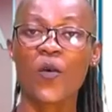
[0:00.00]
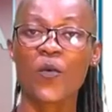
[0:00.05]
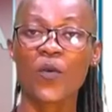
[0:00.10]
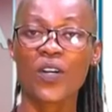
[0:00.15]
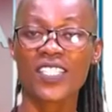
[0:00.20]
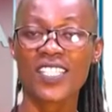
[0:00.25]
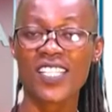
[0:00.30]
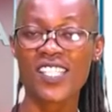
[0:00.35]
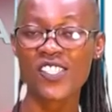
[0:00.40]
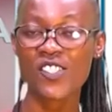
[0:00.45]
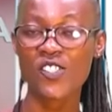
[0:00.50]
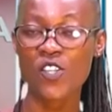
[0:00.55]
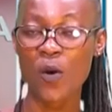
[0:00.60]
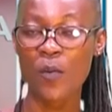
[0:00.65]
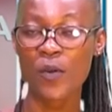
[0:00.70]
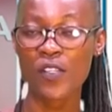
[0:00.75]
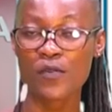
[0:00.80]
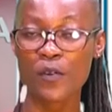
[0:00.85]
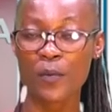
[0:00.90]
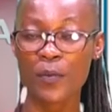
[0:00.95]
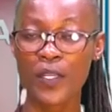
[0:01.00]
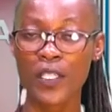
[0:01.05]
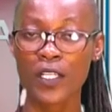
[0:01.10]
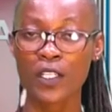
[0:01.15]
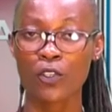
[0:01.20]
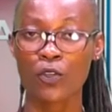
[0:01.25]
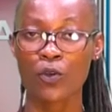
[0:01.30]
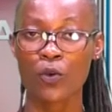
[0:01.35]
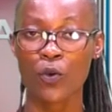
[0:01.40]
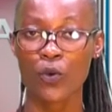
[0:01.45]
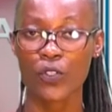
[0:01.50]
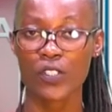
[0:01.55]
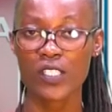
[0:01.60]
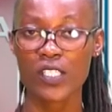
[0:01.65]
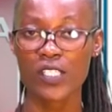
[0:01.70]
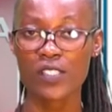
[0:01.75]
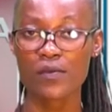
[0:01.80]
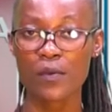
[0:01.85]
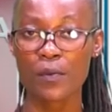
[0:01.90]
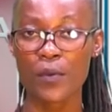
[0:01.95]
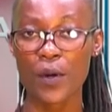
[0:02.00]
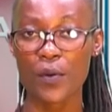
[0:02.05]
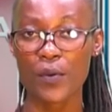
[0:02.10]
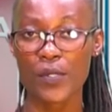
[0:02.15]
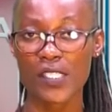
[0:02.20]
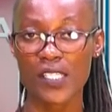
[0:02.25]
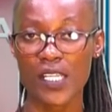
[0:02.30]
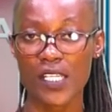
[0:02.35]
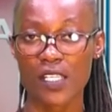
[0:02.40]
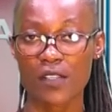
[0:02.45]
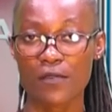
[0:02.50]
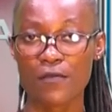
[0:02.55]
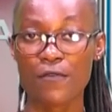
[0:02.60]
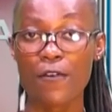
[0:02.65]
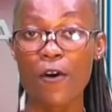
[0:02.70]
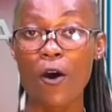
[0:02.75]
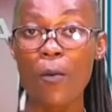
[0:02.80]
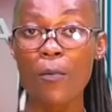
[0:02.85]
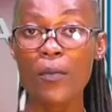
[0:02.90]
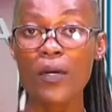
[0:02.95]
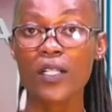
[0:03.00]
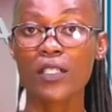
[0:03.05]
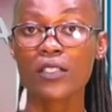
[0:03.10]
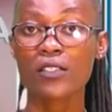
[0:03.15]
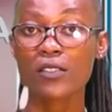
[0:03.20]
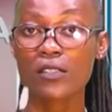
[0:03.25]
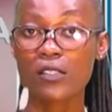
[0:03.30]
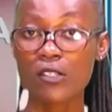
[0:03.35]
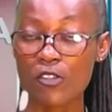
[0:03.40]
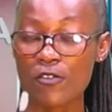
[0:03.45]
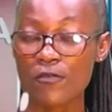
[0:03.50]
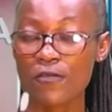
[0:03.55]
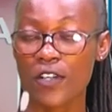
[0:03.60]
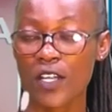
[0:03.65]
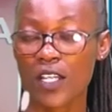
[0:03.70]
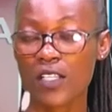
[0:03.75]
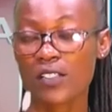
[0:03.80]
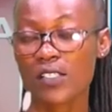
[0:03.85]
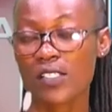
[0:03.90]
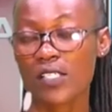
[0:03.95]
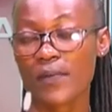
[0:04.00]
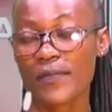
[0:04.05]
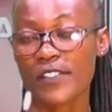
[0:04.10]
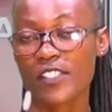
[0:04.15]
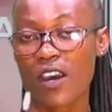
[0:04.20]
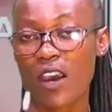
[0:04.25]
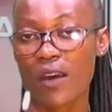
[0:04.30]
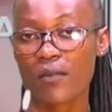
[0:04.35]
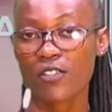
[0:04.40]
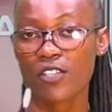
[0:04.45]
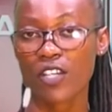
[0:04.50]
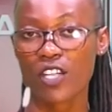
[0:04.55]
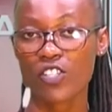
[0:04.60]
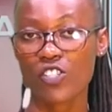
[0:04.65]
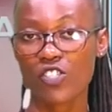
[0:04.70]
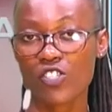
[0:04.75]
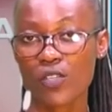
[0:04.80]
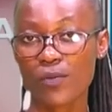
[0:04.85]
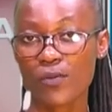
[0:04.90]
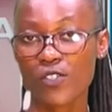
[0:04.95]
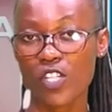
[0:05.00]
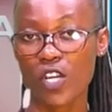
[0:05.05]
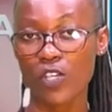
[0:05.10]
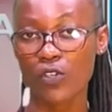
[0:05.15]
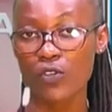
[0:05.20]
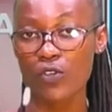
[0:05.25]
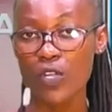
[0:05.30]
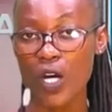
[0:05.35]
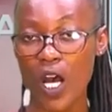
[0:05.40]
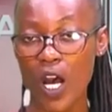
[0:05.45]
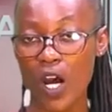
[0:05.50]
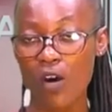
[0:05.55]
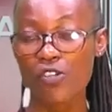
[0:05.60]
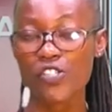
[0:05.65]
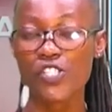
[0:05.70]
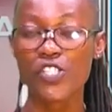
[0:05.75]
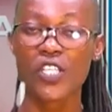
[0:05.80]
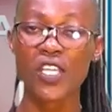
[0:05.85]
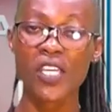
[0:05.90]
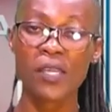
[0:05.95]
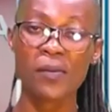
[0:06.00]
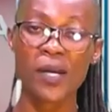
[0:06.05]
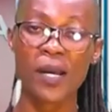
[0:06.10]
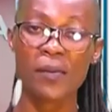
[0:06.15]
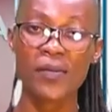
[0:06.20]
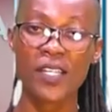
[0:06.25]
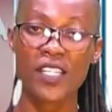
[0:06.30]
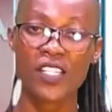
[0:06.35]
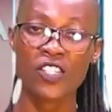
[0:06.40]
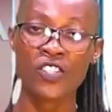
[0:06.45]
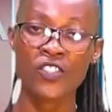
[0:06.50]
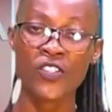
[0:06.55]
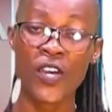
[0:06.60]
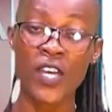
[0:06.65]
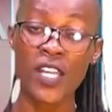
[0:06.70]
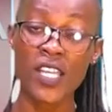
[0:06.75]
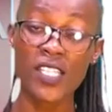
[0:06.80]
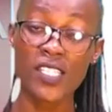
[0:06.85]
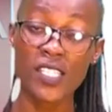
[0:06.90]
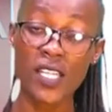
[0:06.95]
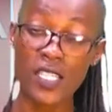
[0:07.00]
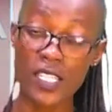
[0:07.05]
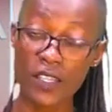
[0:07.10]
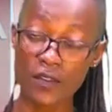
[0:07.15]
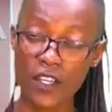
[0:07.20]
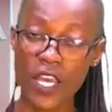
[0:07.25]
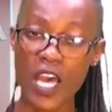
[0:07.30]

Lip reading: Well, thank you so much for being a loyal audience from where we started from. Don't forget to subscribe to our YouTube channel. We should keep updating you. It is TV